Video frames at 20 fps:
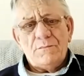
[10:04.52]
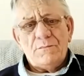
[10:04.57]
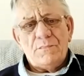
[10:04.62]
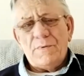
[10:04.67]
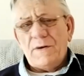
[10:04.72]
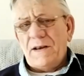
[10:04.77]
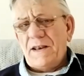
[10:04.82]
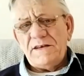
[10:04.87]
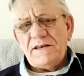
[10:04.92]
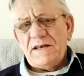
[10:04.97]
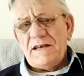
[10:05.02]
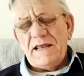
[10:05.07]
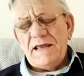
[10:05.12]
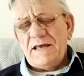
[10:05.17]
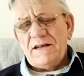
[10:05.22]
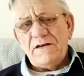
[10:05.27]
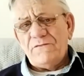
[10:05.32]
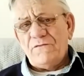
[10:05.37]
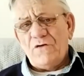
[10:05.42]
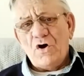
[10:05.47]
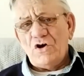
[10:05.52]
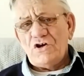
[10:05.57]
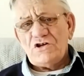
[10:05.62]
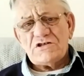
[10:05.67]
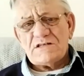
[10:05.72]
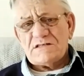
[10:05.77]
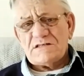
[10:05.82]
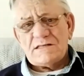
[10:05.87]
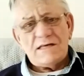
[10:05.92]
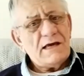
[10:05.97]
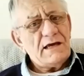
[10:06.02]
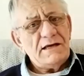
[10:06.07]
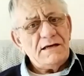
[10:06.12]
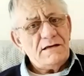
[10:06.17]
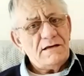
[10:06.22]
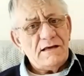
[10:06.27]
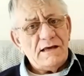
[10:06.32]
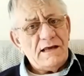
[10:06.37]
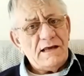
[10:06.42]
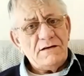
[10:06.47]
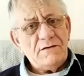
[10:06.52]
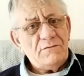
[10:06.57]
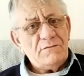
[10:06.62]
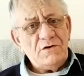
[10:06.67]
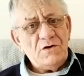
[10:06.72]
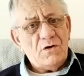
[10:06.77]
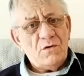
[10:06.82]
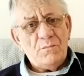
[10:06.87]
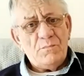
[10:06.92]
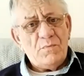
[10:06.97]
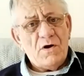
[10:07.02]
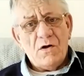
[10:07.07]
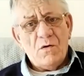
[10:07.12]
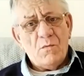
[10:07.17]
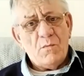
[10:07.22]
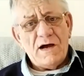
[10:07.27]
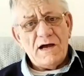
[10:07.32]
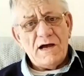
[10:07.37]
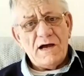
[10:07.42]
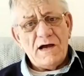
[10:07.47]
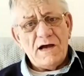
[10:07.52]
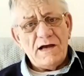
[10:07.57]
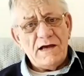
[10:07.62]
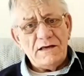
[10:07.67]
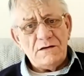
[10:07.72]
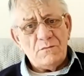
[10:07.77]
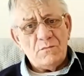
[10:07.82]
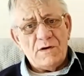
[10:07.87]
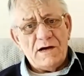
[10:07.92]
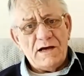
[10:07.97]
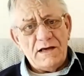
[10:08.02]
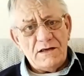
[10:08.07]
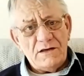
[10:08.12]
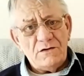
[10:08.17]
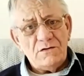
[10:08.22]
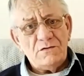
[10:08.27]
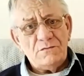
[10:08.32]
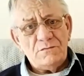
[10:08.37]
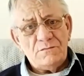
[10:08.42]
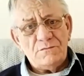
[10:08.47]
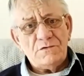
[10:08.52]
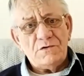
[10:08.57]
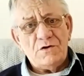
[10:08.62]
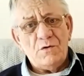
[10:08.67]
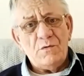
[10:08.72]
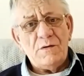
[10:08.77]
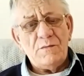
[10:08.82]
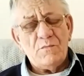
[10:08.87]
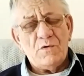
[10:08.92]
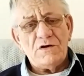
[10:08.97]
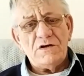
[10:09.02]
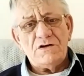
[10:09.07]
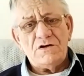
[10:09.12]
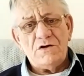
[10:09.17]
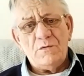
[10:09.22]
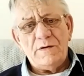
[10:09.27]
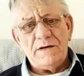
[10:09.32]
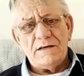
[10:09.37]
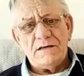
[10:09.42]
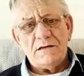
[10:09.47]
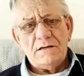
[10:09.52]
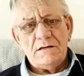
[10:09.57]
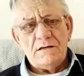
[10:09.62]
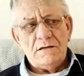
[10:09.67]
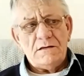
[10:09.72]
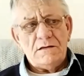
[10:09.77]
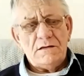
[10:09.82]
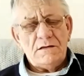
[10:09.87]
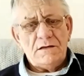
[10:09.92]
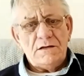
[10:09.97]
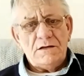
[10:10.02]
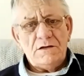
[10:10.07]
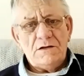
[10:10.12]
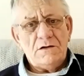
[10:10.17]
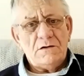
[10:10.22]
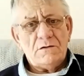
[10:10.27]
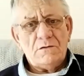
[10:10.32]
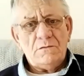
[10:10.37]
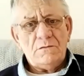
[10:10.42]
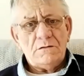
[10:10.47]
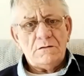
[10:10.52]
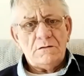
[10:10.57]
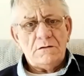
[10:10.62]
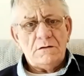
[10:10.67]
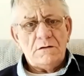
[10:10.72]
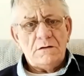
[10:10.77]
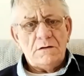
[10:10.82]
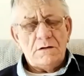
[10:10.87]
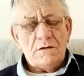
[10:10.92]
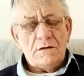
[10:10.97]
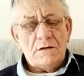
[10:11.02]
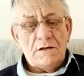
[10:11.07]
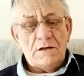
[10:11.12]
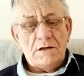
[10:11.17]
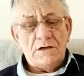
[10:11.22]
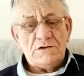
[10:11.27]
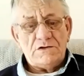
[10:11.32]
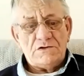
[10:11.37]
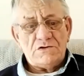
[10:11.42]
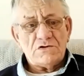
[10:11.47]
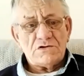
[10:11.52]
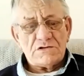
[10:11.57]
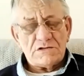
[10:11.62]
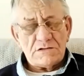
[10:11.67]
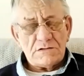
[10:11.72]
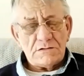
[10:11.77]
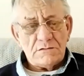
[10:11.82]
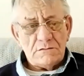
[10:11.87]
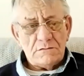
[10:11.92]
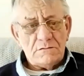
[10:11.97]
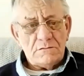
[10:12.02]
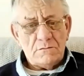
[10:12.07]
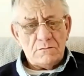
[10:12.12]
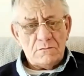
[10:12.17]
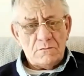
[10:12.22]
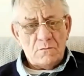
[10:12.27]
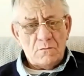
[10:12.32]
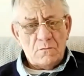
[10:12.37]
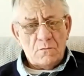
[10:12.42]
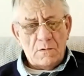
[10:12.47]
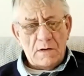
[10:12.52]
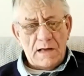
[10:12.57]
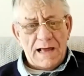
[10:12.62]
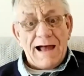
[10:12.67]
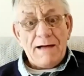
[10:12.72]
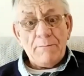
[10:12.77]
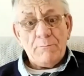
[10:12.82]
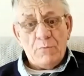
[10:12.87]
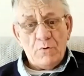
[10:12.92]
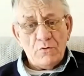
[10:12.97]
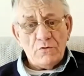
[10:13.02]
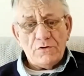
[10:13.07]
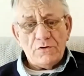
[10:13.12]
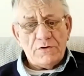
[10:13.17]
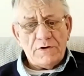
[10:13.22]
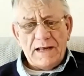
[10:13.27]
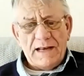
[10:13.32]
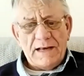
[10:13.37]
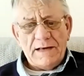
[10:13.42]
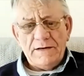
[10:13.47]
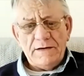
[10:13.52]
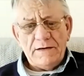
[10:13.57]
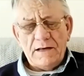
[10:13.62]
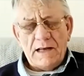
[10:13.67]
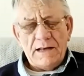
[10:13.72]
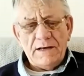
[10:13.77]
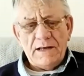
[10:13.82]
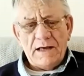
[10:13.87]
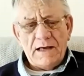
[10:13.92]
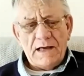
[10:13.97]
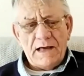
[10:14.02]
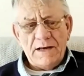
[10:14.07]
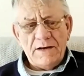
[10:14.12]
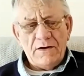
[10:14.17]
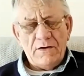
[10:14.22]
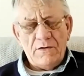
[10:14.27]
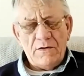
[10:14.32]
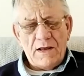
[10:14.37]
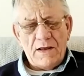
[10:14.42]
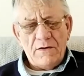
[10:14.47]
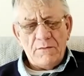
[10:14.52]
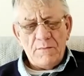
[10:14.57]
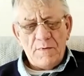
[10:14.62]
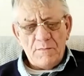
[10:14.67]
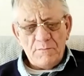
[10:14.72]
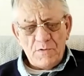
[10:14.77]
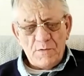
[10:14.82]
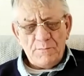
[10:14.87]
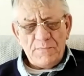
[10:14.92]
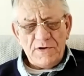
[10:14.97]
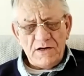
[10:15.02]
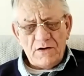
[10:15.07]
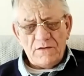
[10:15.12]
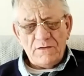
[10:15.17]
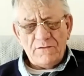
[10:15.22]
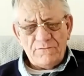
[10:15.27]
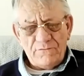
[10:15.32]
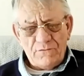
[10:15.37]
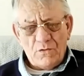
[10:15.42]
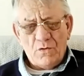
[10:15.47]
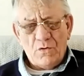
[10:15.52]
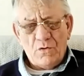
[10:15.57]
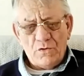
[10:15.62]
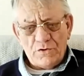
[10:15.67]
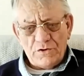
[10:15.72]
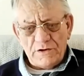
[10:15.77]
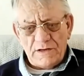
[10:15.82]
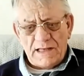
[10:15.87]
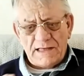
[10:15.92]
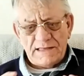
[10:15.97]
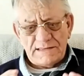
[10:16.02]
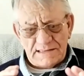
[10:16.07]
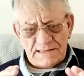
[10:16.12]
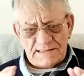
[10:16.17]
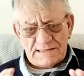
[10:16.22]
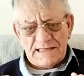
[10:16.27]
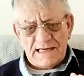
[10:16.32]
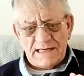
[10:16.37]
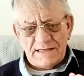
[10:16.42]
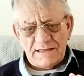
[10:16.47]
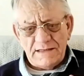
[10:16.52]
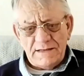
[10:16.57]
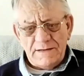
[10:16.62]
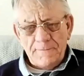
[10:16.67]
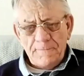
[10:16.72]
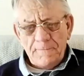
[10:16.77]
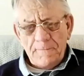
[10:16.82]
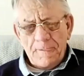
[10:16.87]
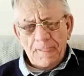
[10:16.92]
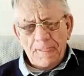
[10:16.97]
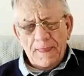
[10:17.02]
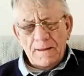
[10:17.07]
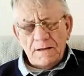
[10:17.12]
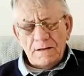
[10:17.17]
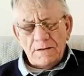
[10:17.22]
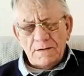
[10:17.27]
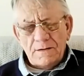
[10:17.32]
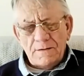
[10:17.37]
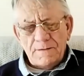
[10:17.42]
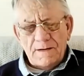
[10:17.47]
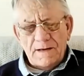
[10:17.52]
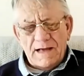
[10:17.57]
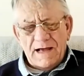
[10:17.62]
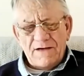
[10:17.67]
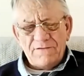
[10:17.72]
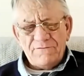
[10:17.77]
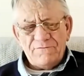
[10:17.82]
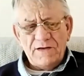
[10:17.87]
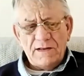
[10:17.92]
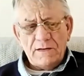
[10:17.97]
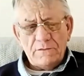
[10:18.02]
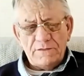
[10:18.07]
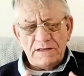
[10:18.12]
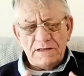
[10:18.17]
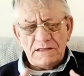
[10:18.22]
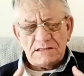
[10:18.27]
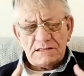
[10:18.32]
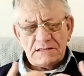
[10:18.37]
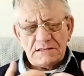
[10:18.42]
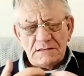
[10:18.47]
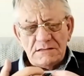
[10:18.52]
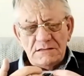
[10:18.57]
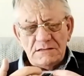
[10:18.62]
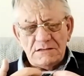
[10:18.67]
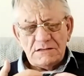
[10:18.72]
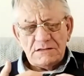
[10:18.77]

but I didn't hear the voice say, and uh, you know, Paul, why why are you doing what you're doing? You know, it just happened, and and I and I, I remember being on the floor, and as I said, I felt this